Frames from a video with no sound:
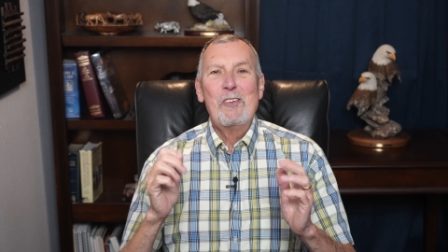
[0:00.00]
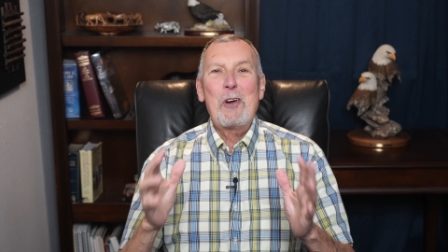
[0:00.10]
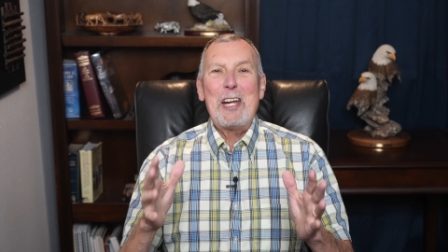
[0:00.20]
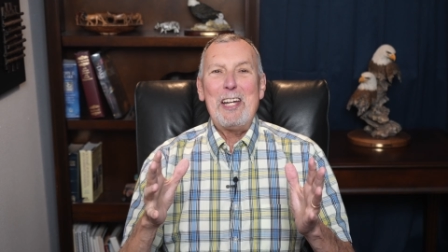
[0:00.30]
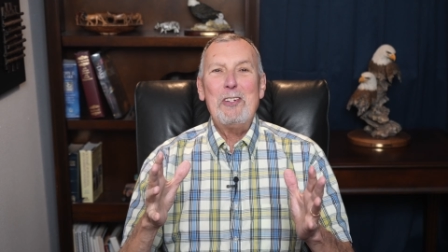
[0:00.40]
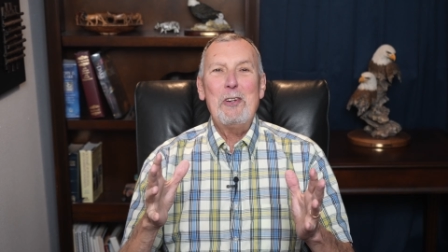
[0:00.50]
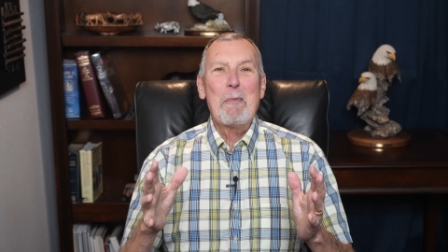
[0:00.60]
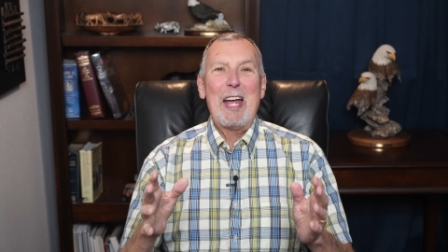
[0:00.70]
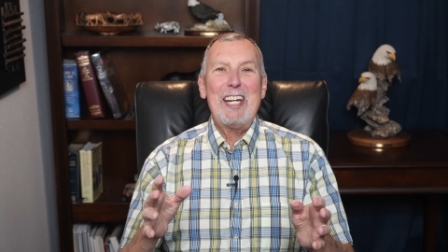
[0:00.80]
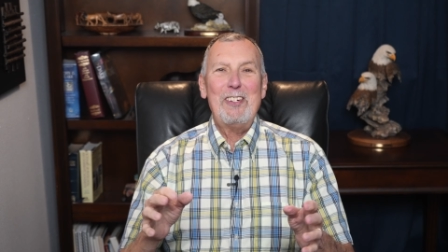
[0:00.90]
Greetings, you
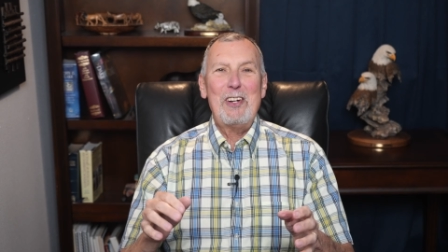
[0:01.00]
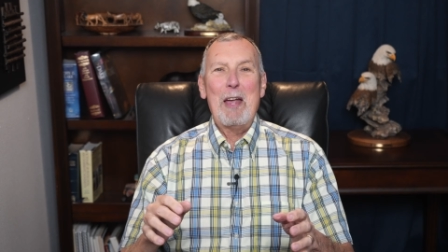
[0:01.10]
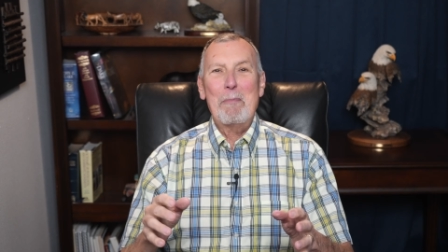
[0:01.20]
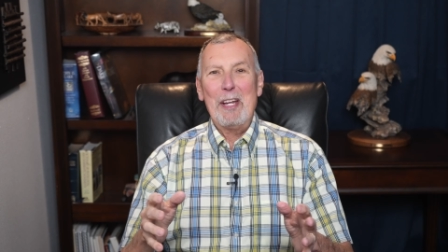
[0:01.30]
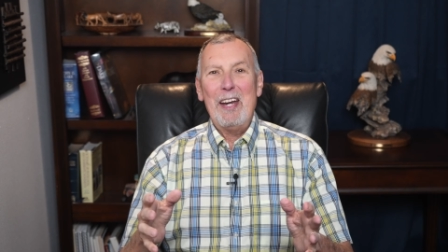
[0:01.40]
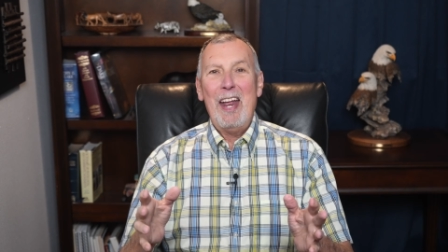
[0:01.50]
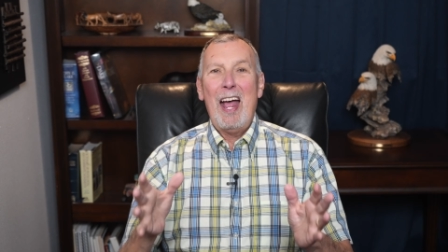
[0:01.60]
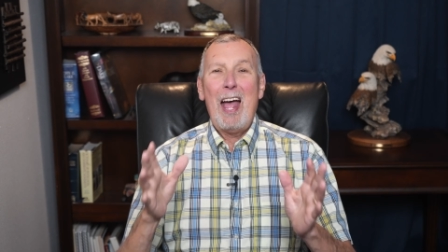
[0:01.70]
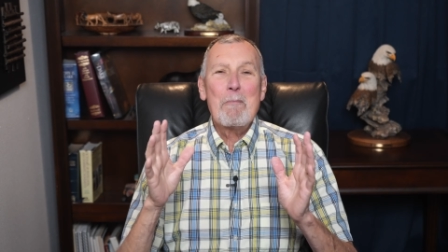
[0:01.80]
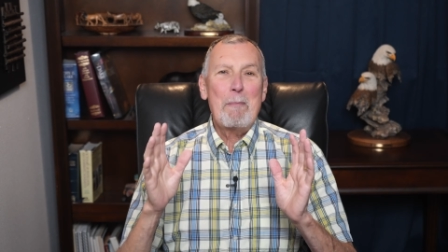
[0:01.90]
mighty champion.
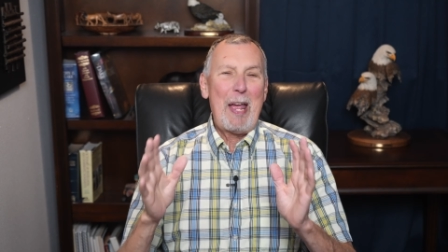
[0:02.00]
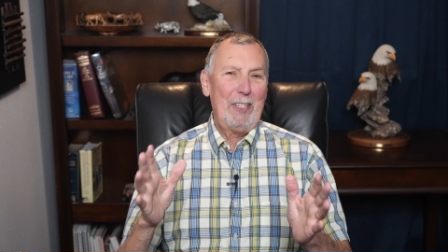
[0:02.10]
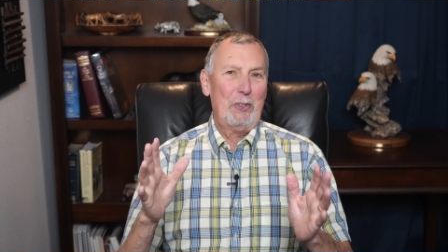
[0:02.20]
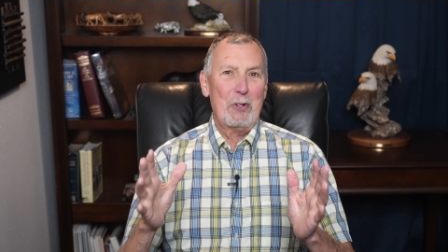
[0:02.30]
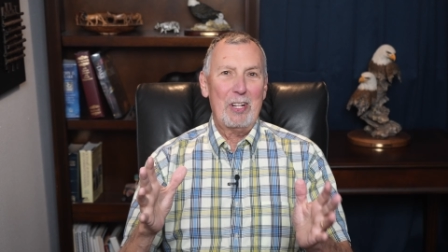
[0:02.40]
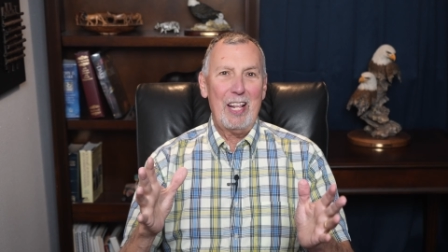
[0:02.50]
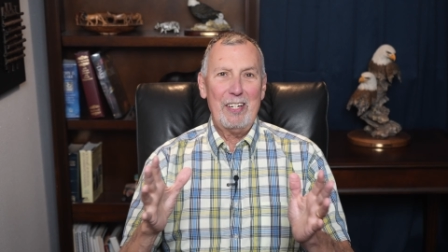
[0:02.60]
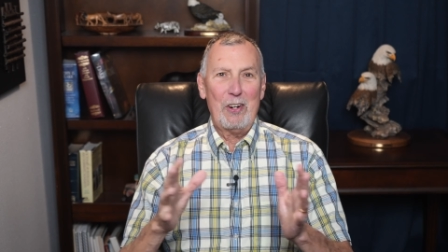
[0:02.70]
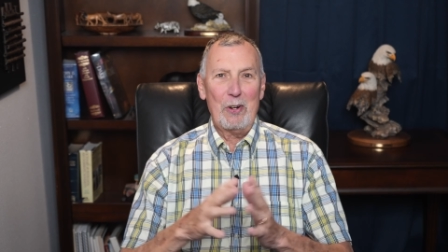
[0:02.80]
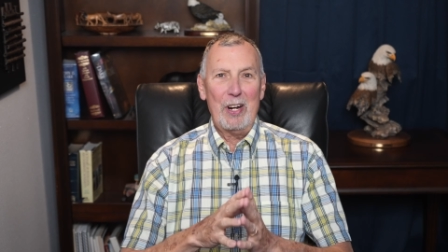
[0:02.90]
I'm Pastor
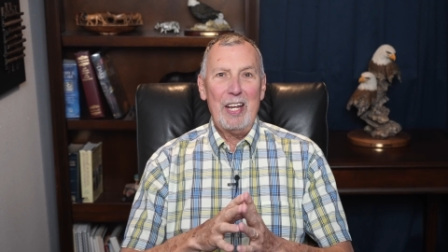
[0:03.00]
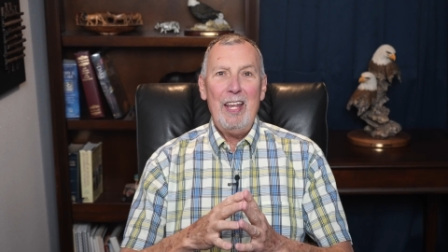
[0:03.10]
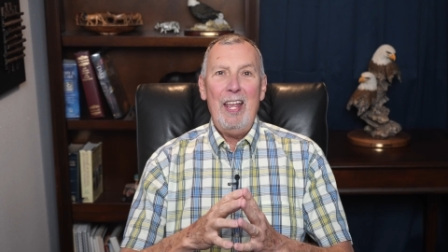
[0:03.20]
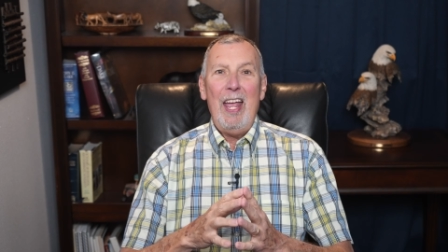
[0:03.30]
Glen Curry,